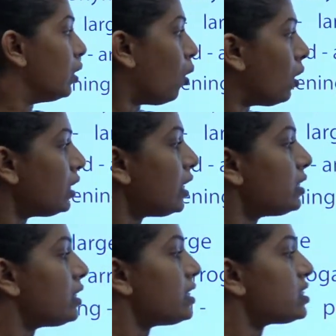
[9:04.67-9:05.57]
Only
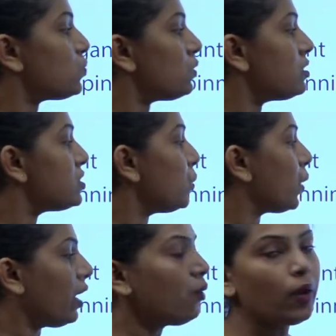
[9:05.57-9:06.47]
these words you
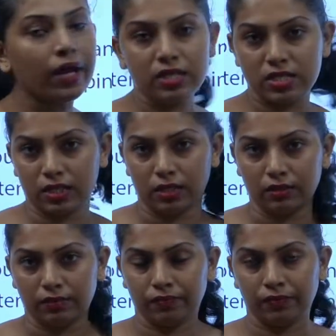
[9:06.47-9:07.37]
can write here.
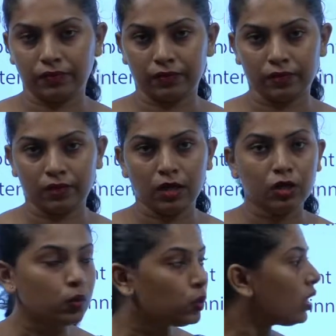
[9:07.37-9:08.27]

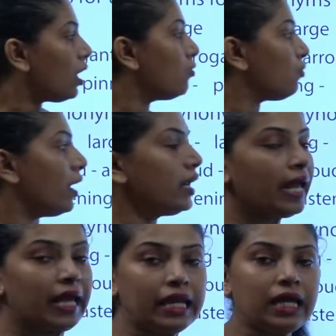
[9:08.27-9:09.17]
You can't find
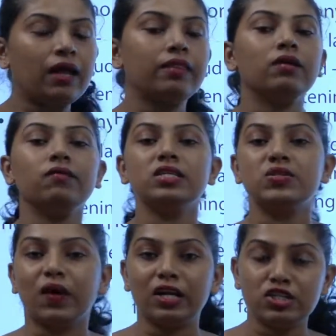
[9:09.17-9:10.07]
any other words
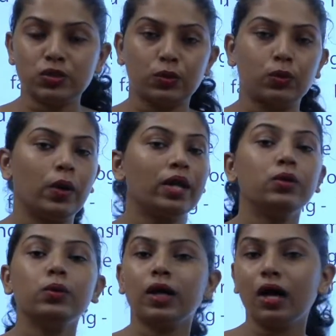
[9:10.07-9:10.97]
what you know, and
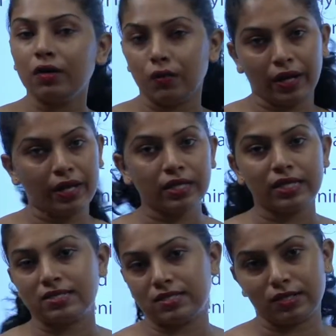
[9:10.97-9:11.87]
you can't write
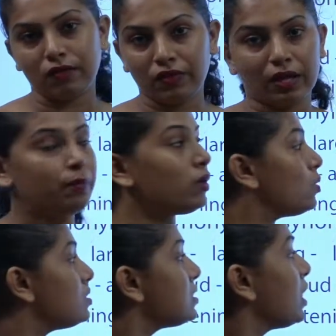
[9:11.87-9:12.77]
instead of that
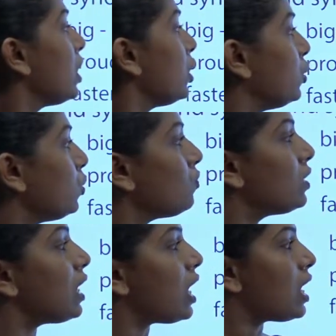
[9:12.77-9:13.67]
because you
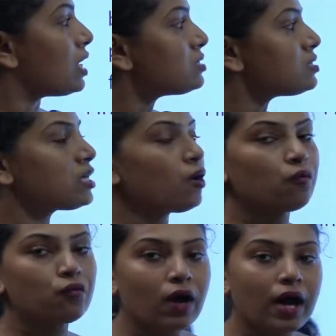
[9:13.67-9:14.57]
were asked
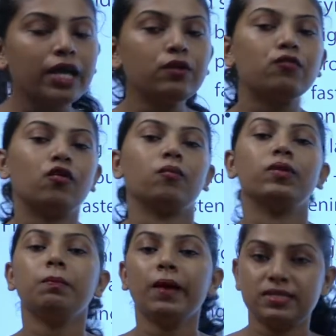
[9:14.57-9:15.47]
find from
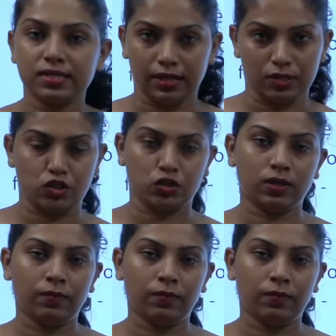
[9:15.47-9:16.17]
the passage.